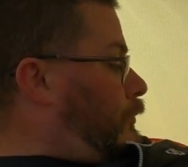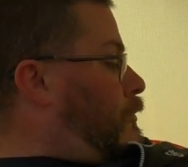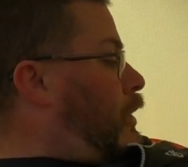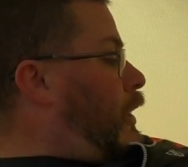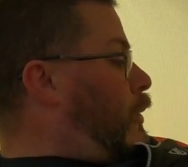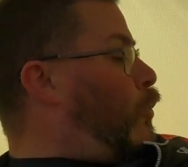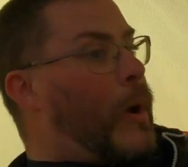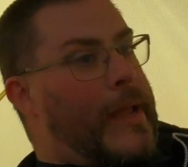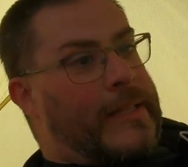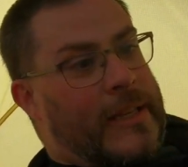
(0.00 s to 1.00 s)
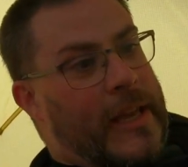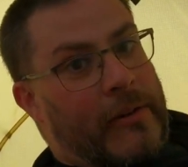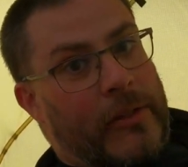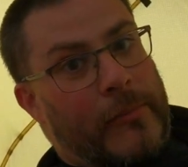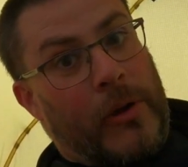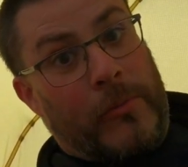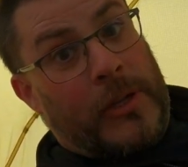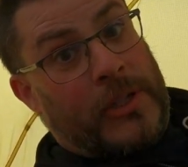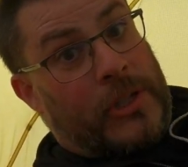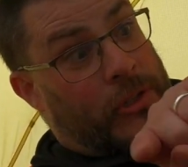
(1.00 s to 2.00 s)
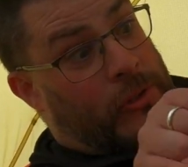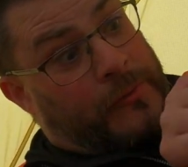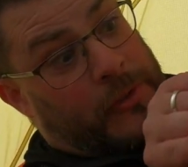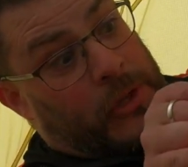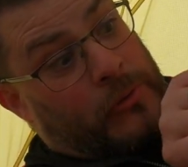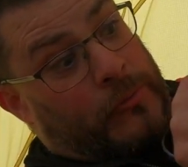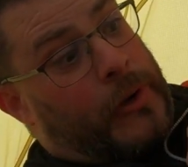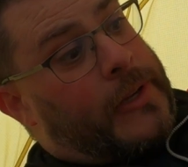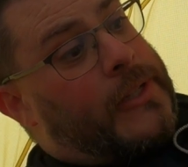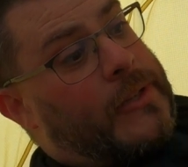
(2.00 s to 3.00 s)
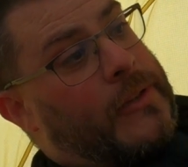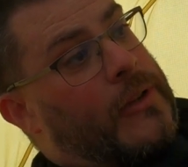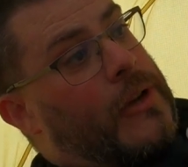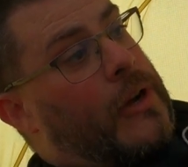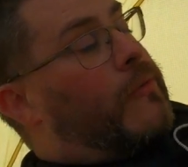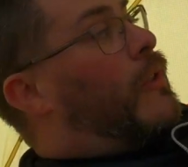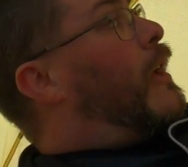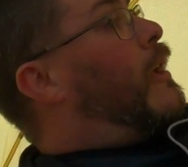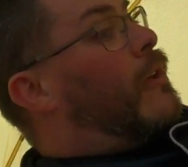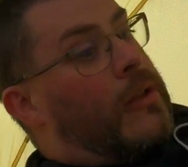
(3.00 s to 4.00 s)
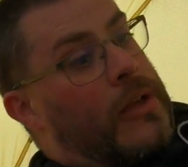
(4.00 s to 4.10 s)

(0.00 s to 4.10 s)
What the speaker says: My wet gear at the moment is just off to your right over there.